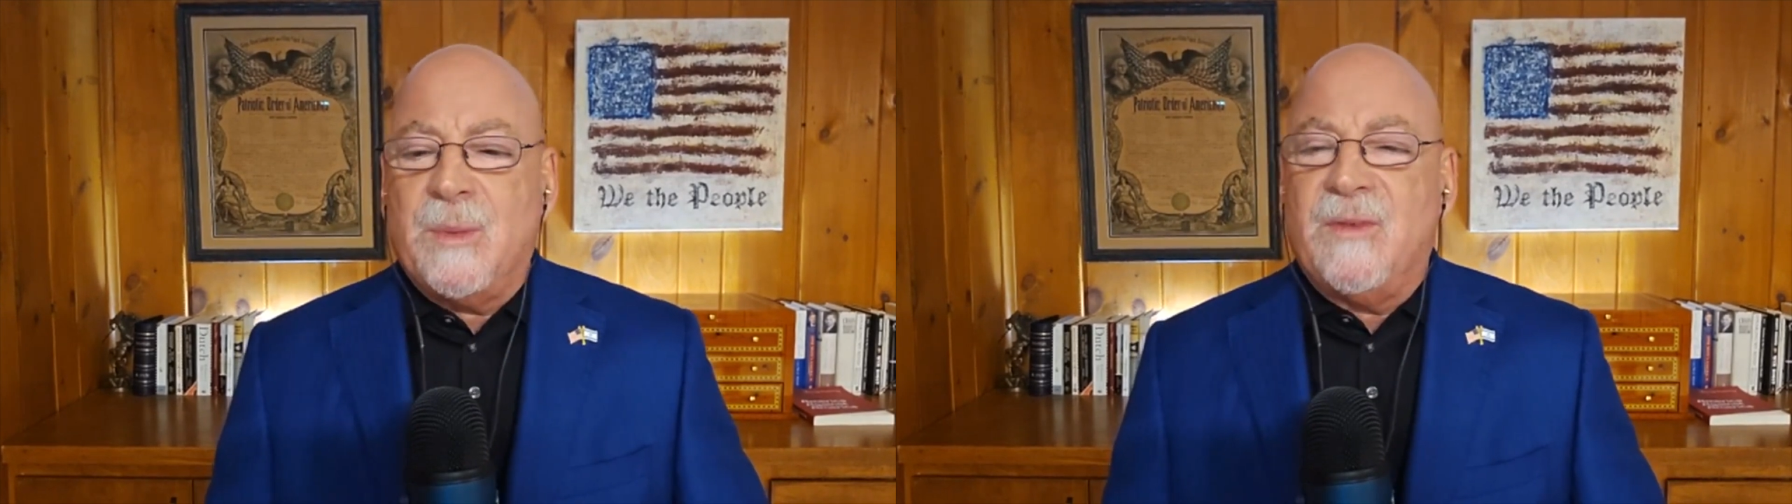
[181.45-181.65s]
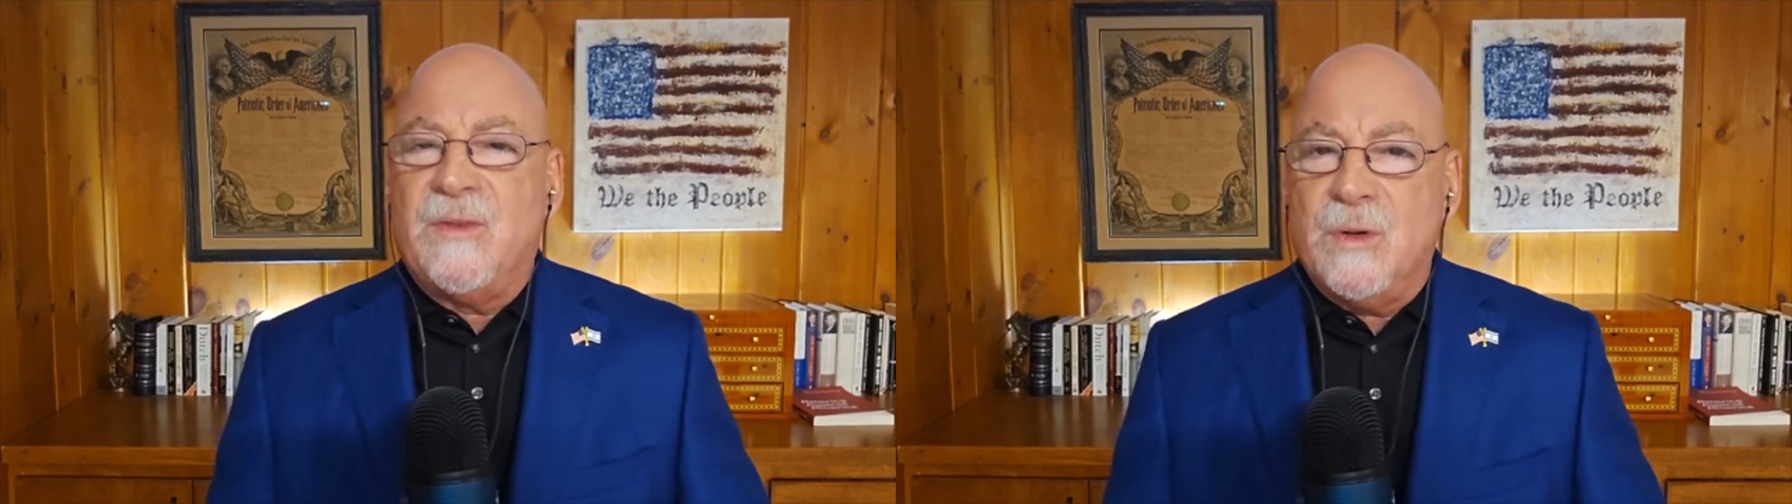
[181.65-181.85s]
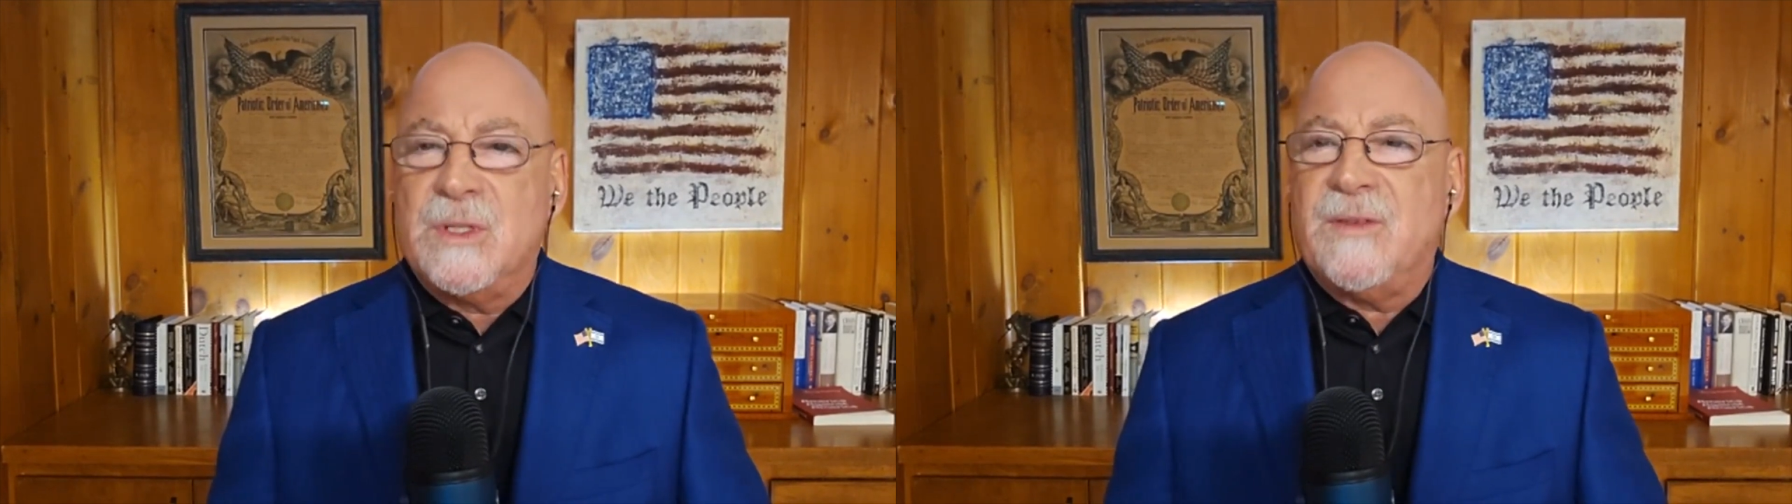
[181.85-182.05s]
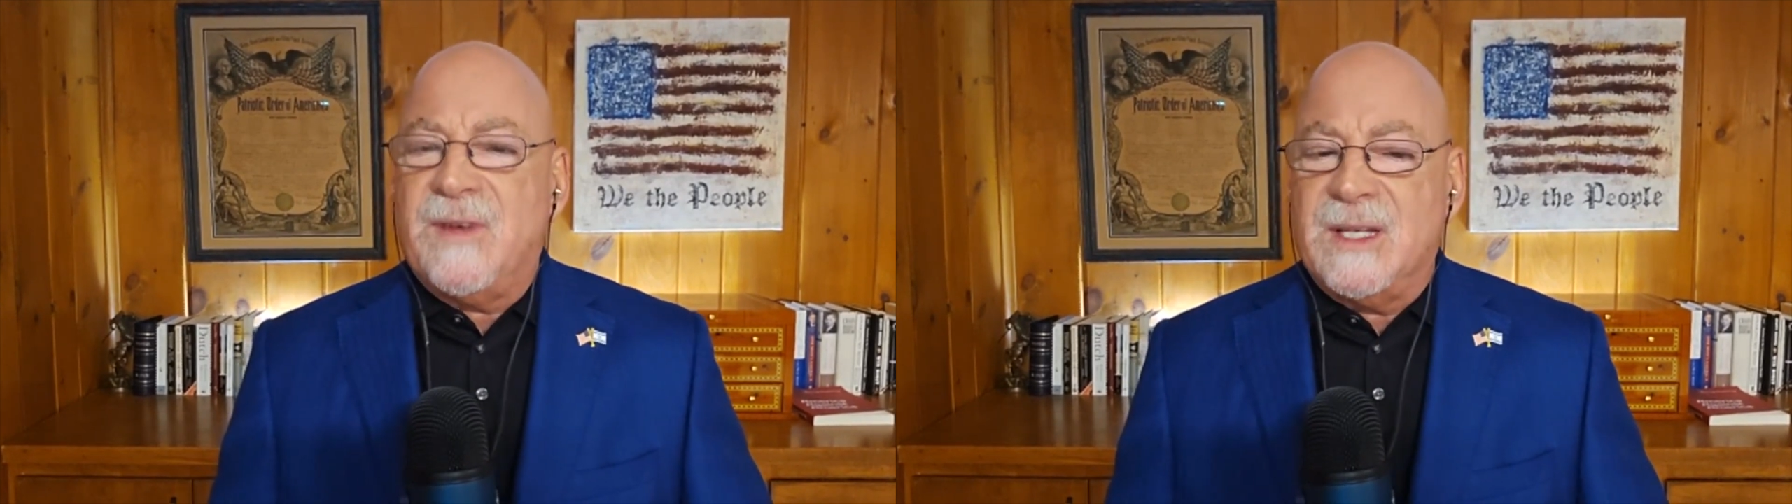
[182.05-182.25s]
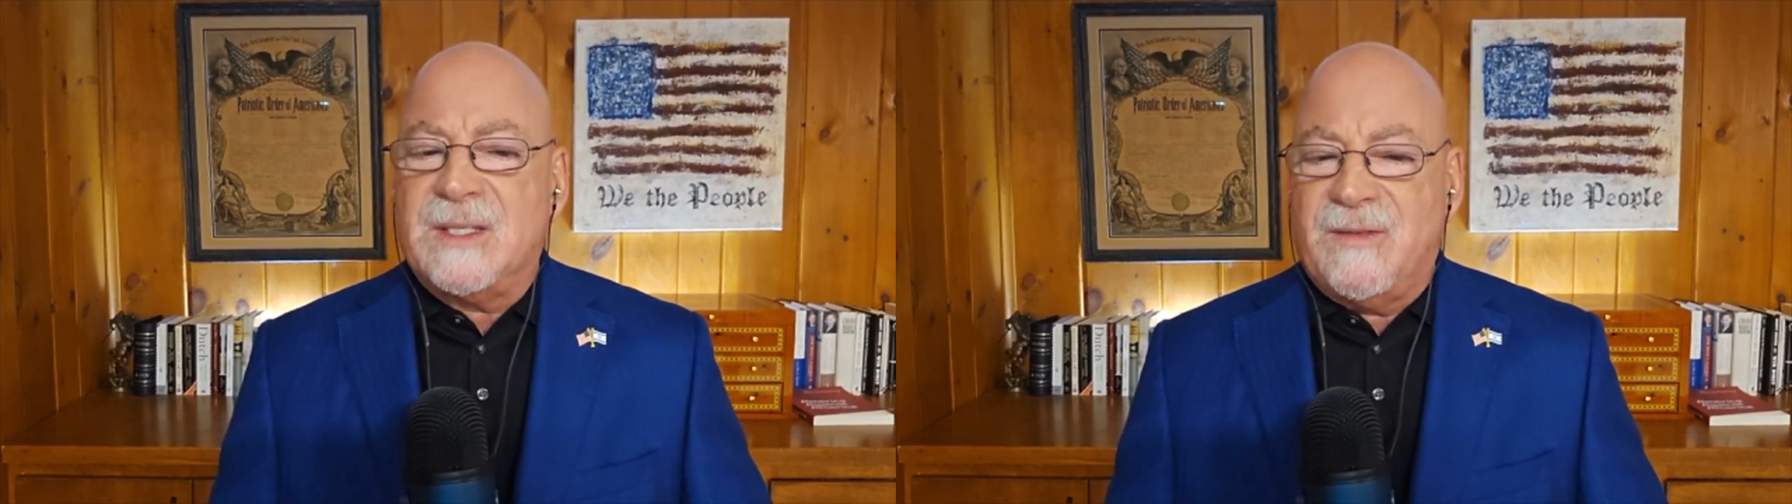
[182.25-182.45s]
refuse to
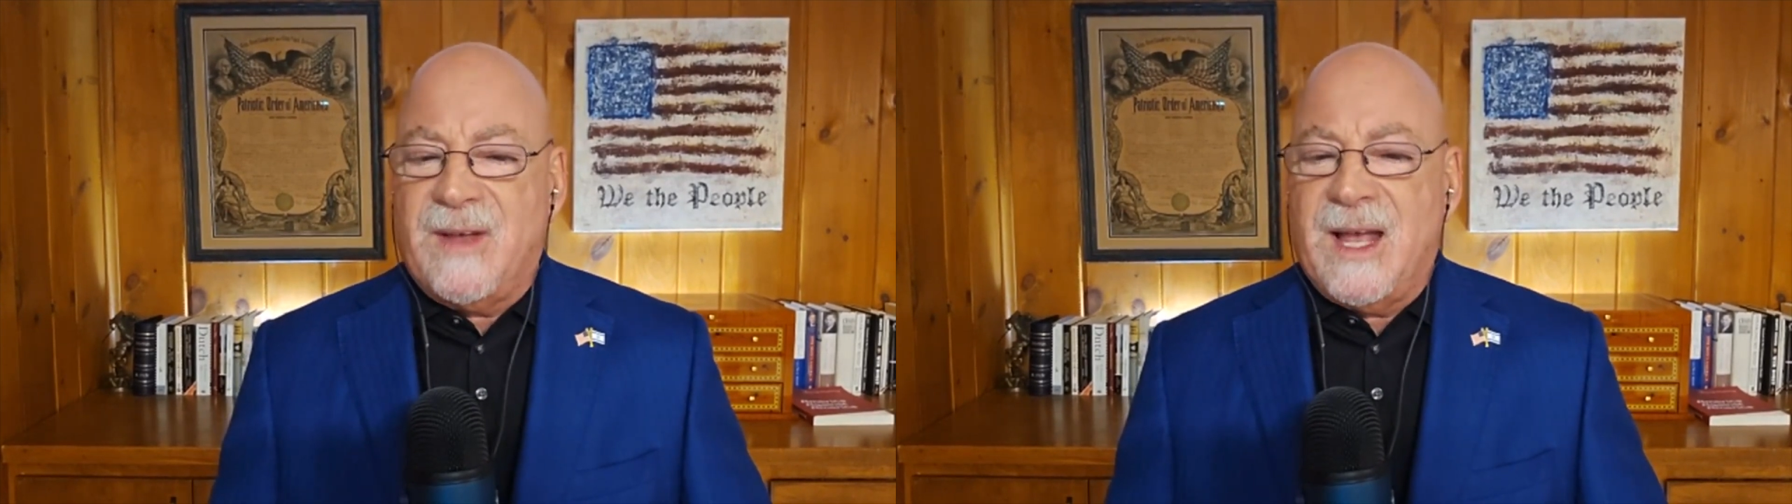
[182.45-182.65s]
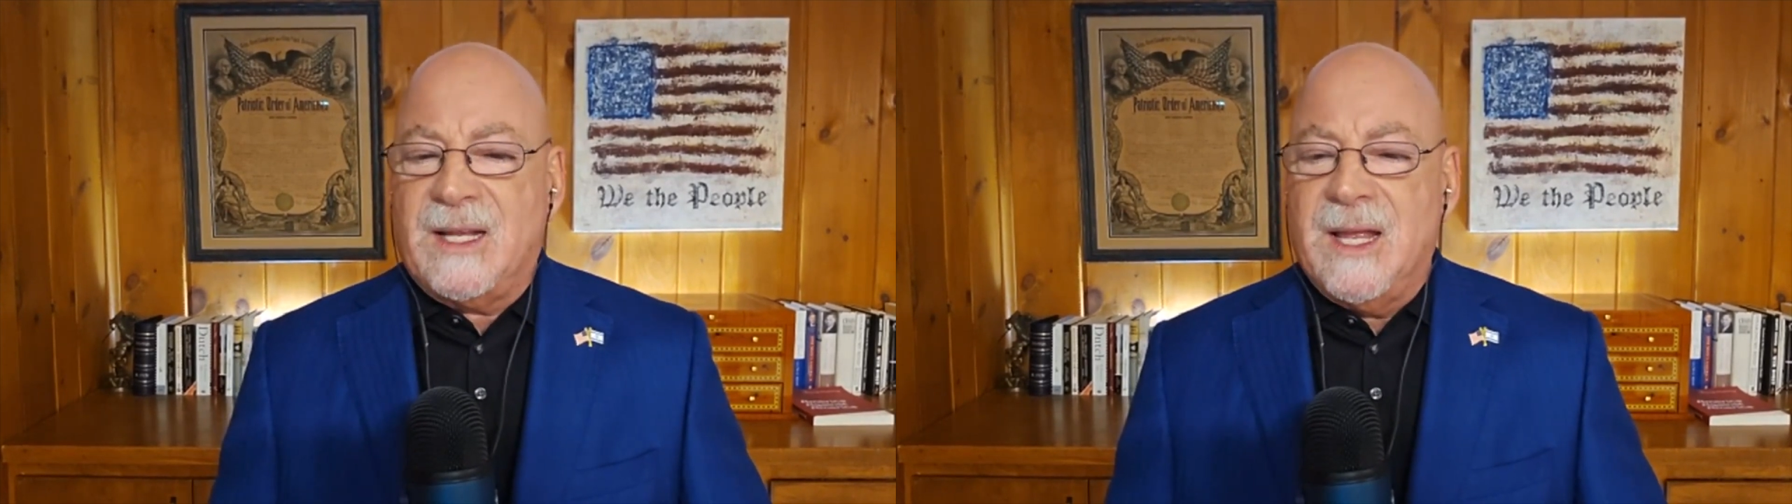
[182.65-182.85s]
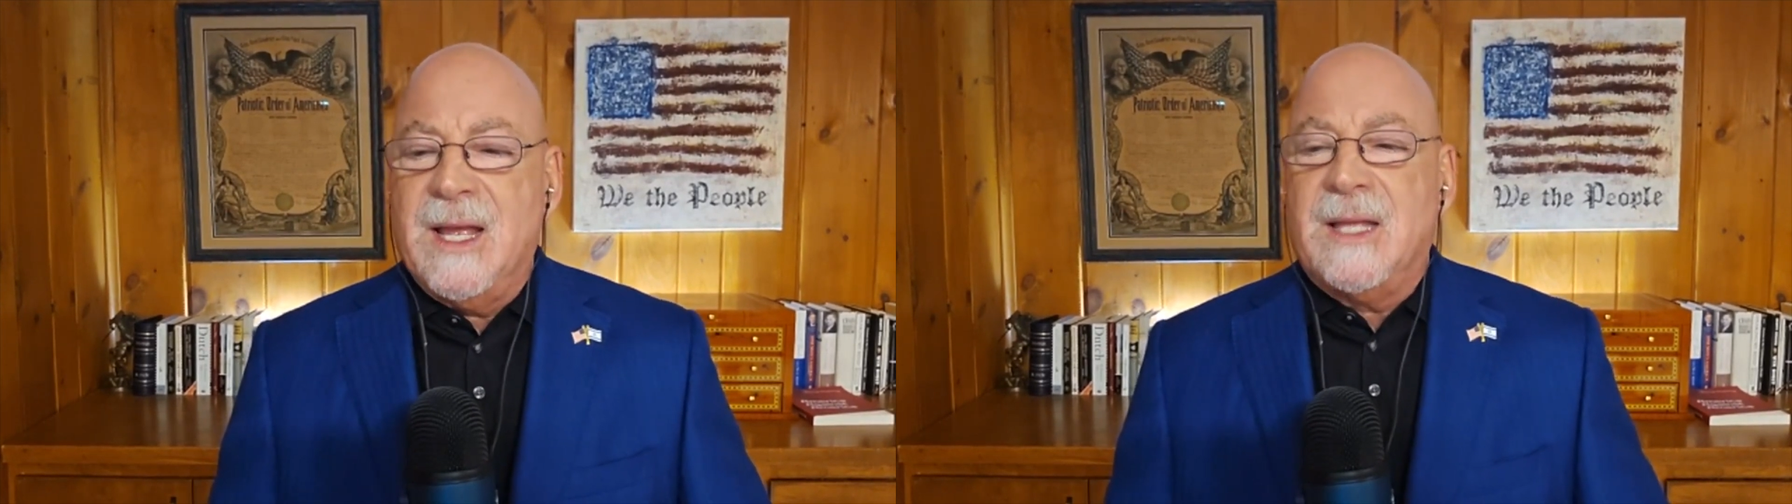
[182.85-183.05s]
face the fact